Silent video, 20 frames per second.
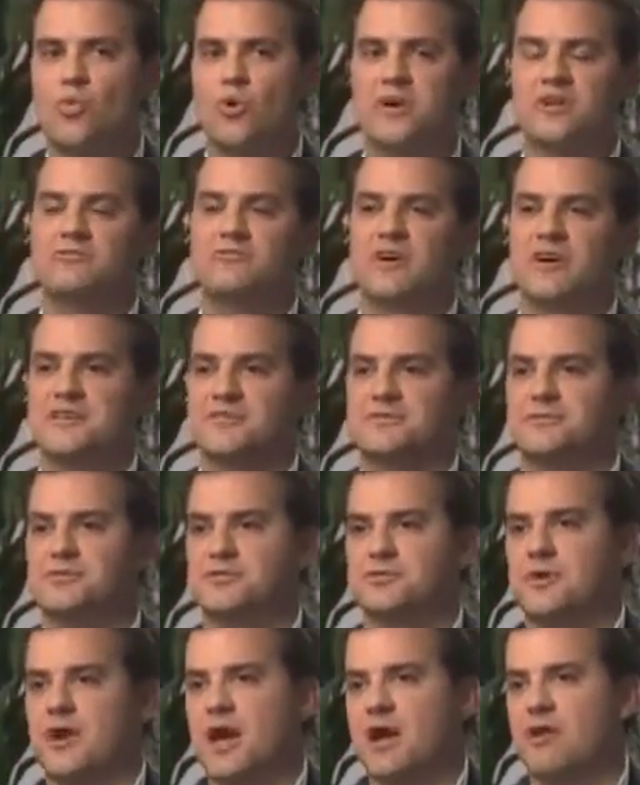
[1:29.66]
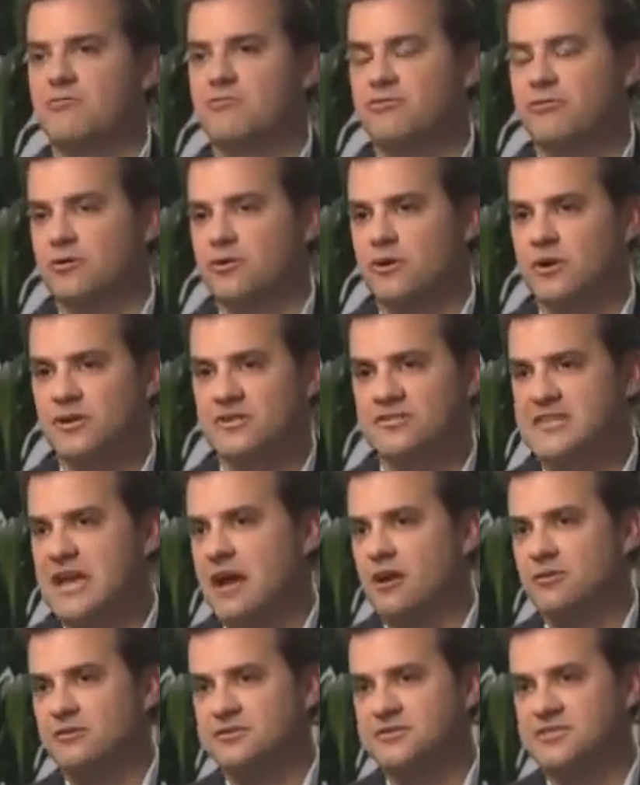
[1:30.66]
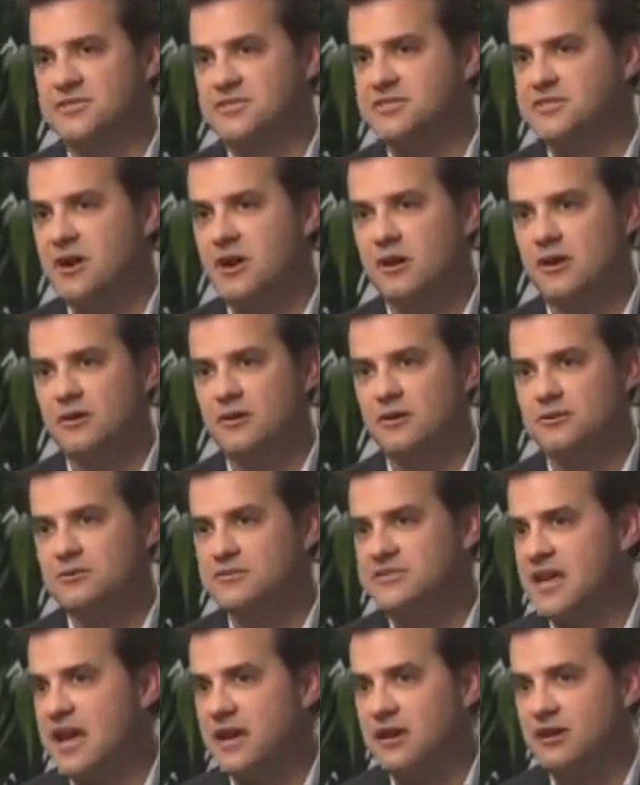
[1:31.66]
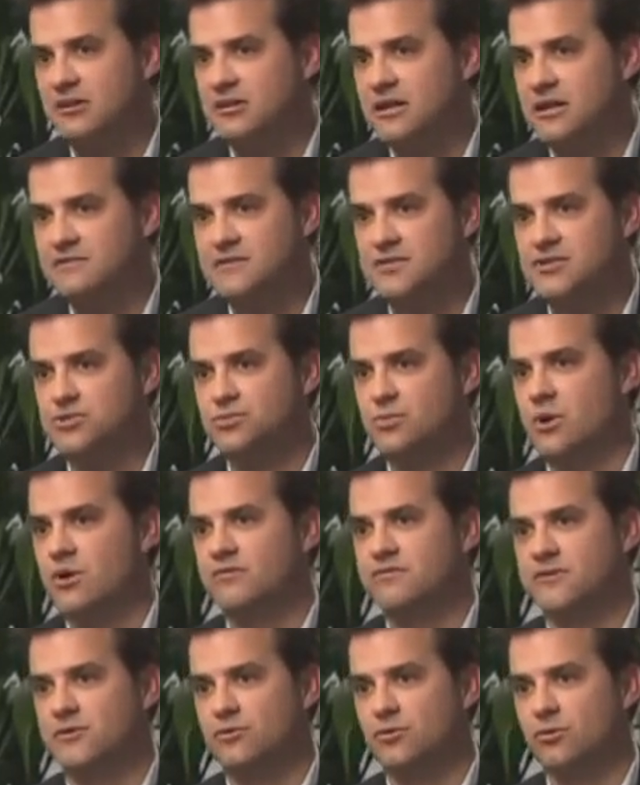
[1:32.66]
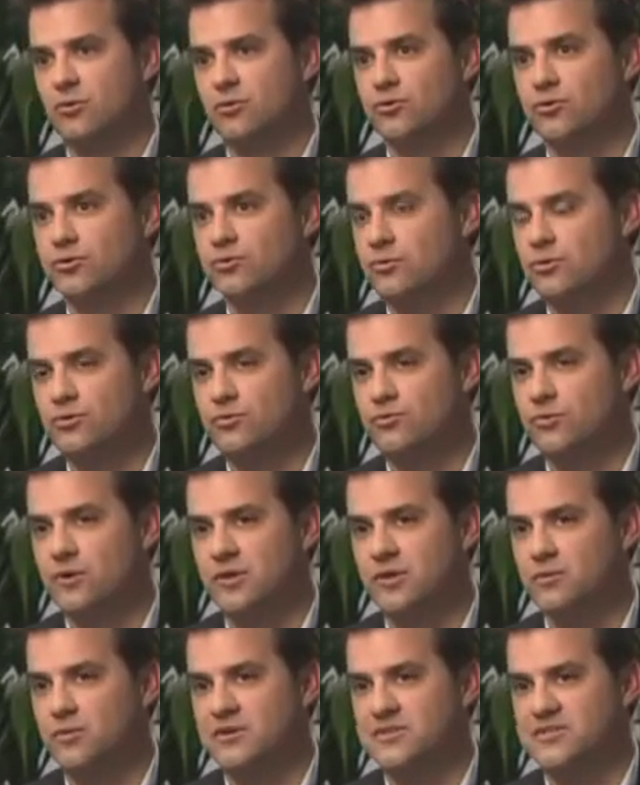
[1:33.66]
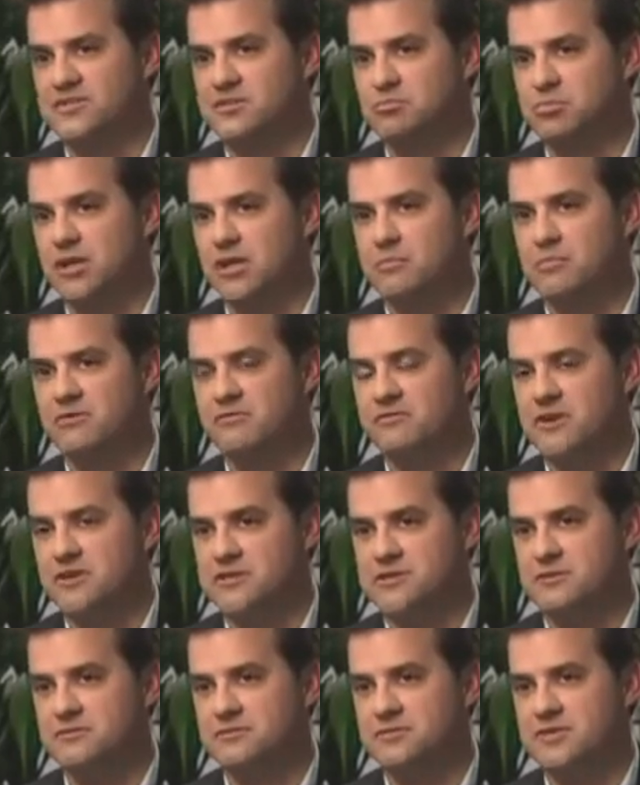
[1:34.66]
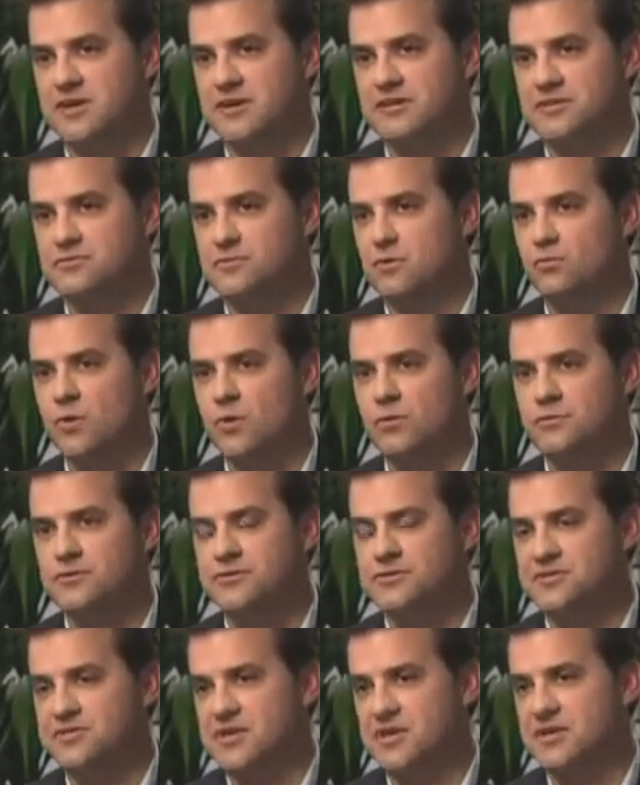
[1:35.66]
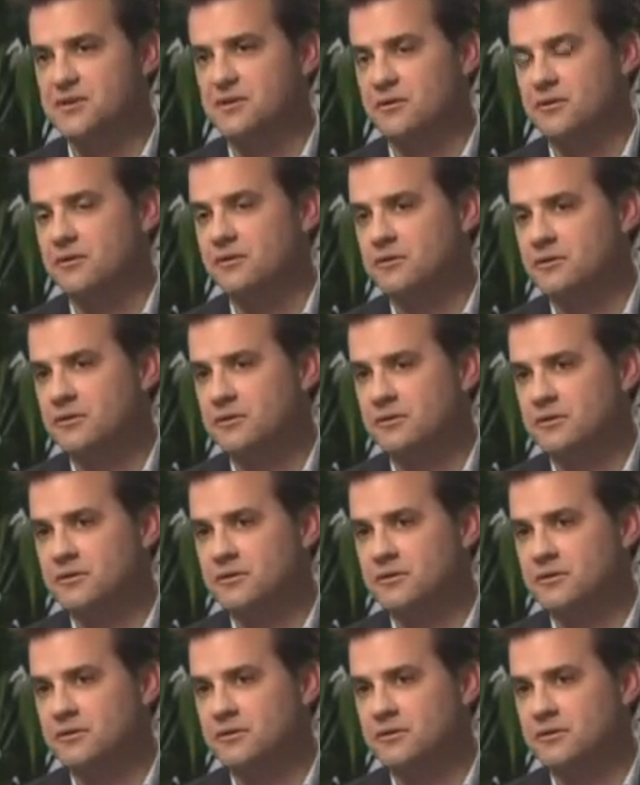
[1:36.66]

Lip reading: What advice would you have for a talented young 10, 11, 12-year-old who really wants to play professional tennis? What would you say to her?